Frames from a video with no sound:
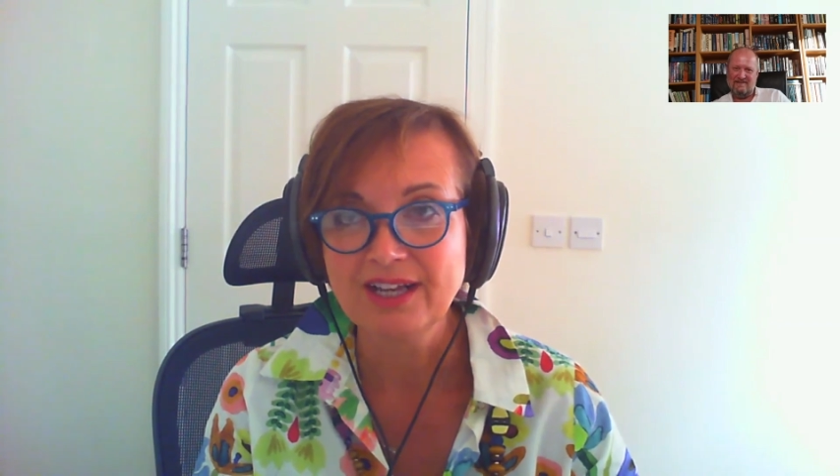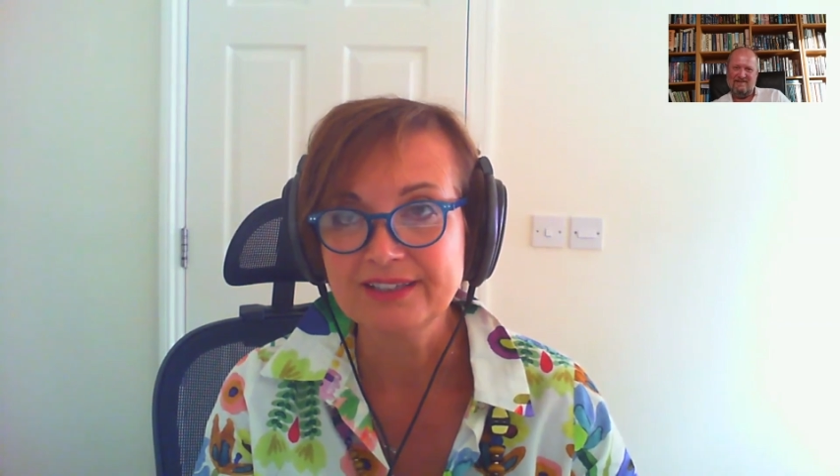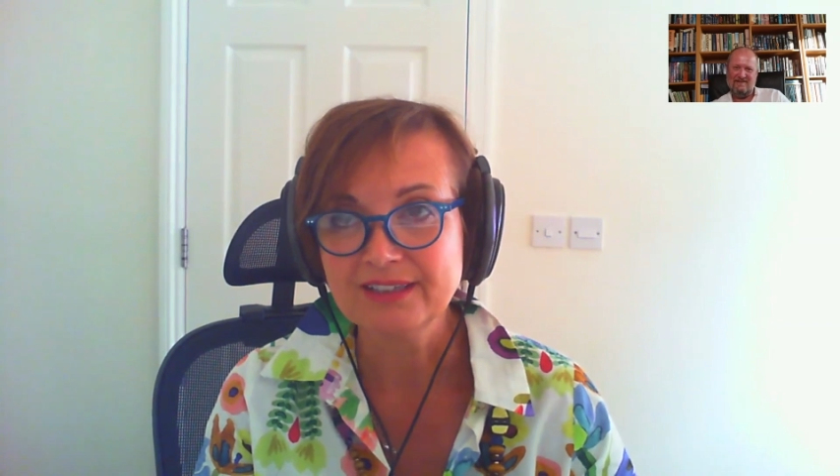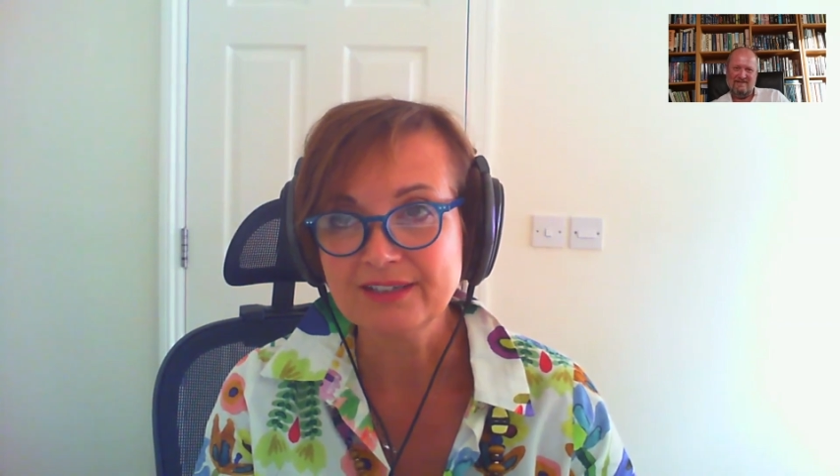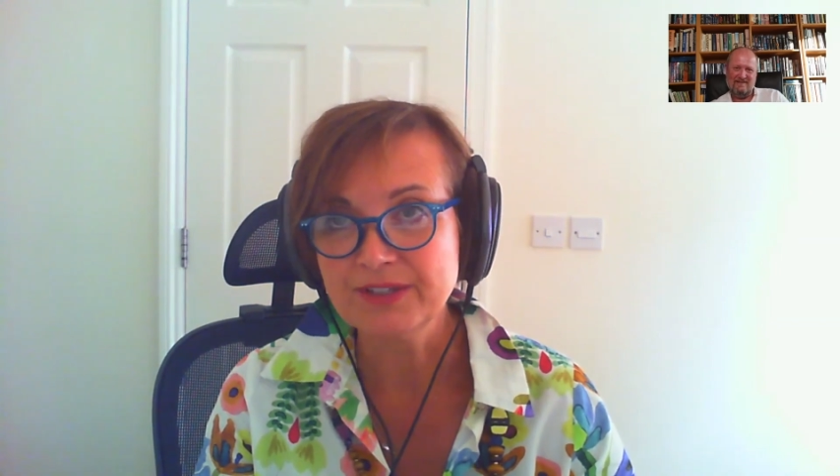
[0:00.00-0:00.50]

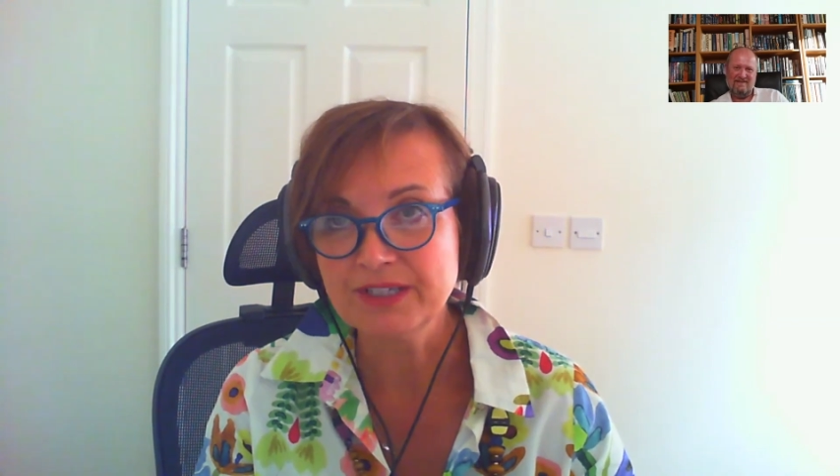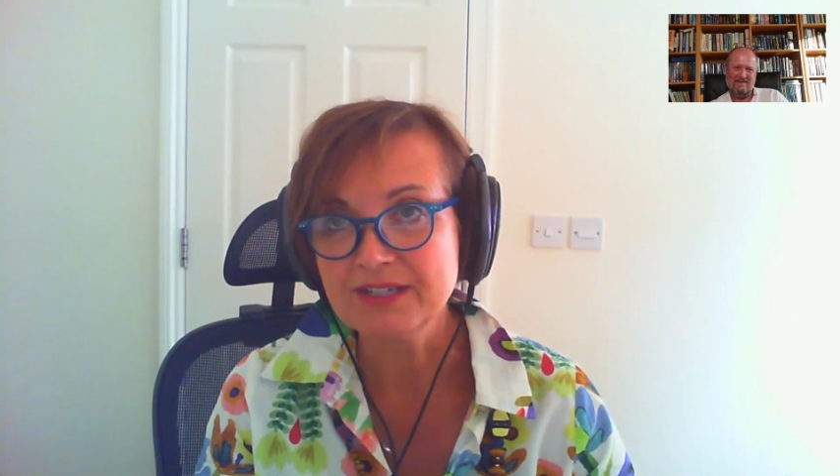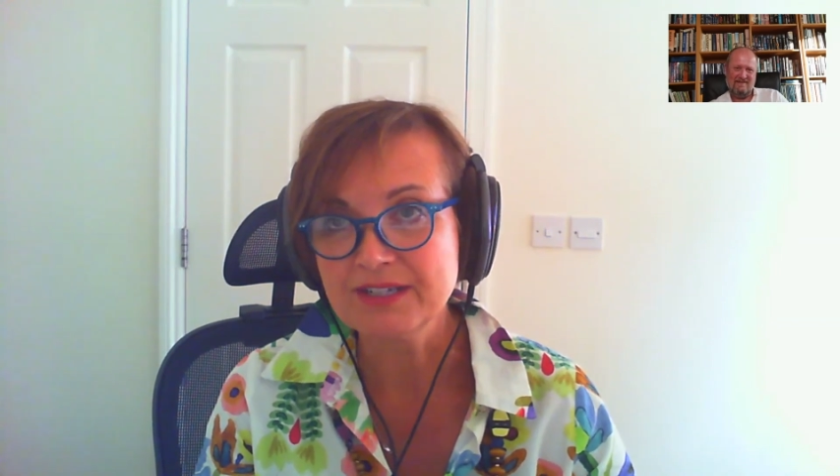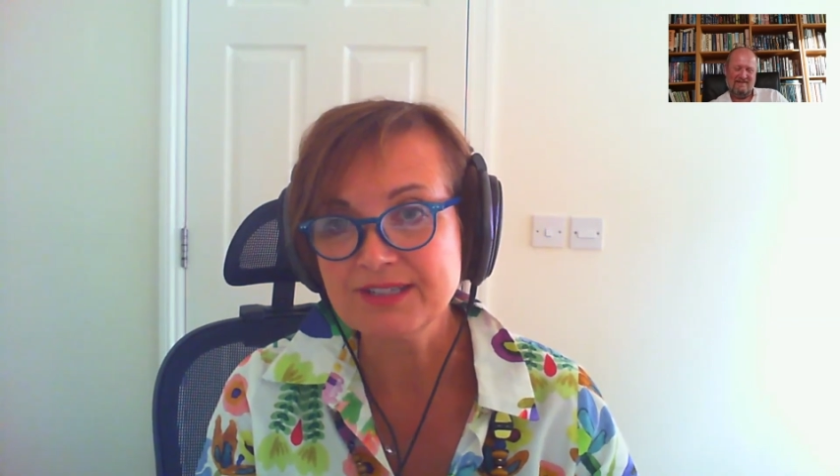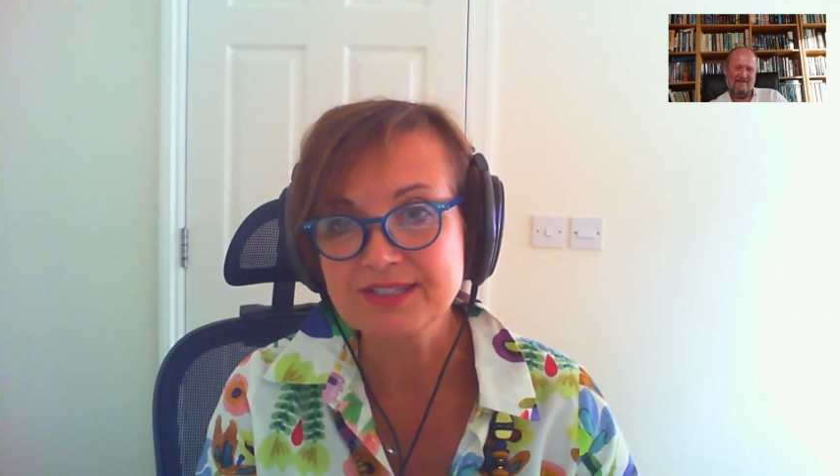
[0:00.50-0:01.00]
And I think
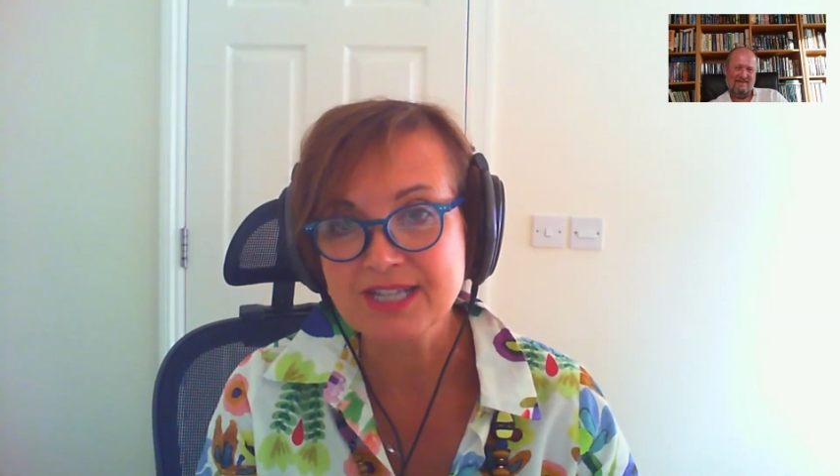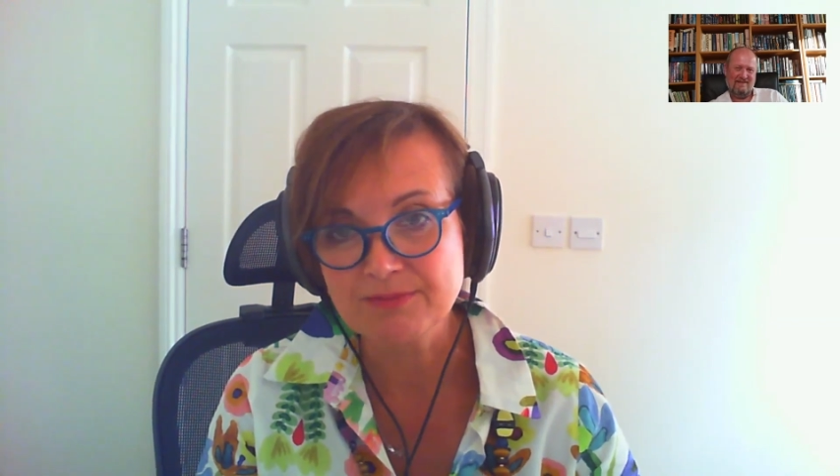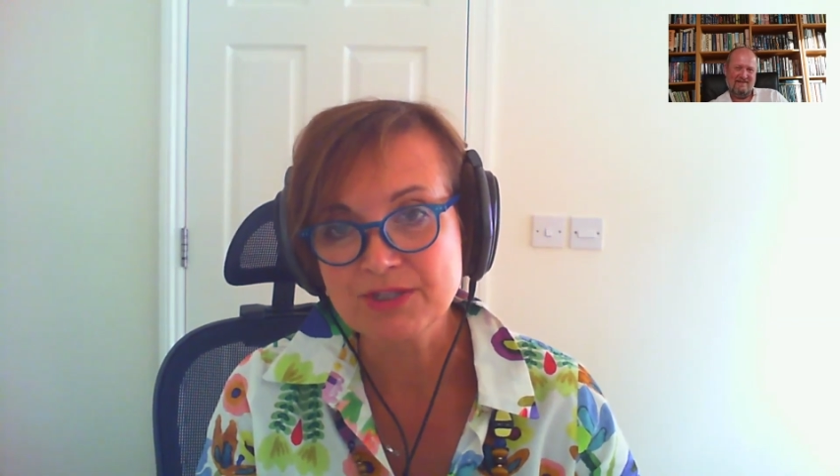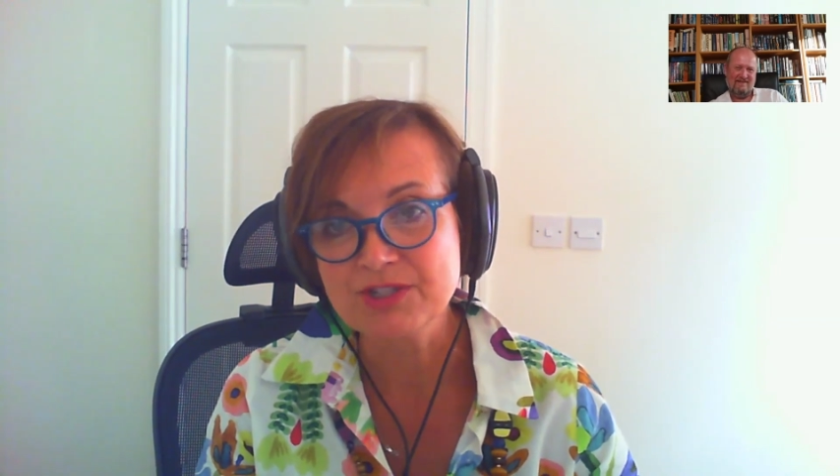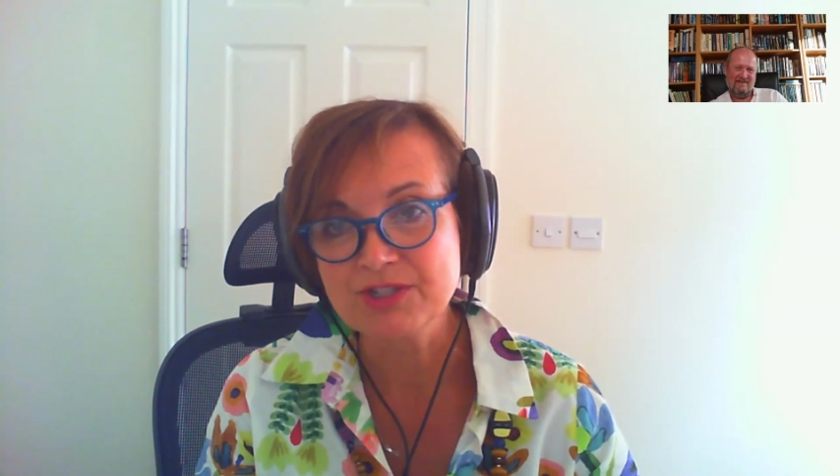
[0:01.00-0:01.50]
it's
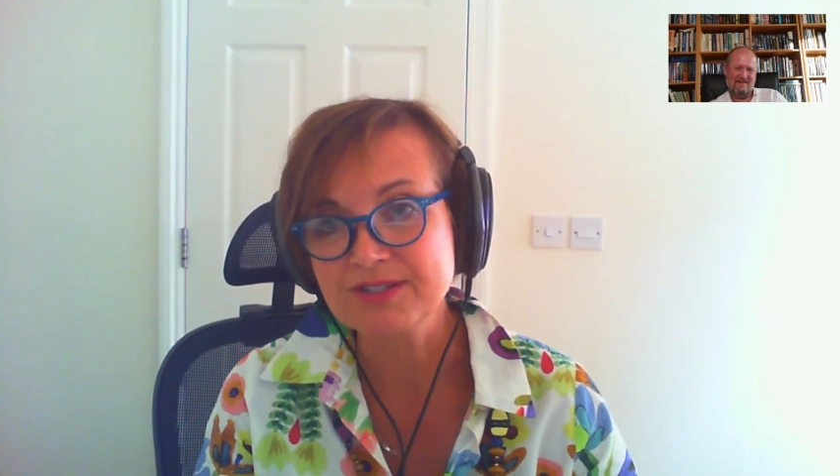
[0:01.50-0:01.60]
established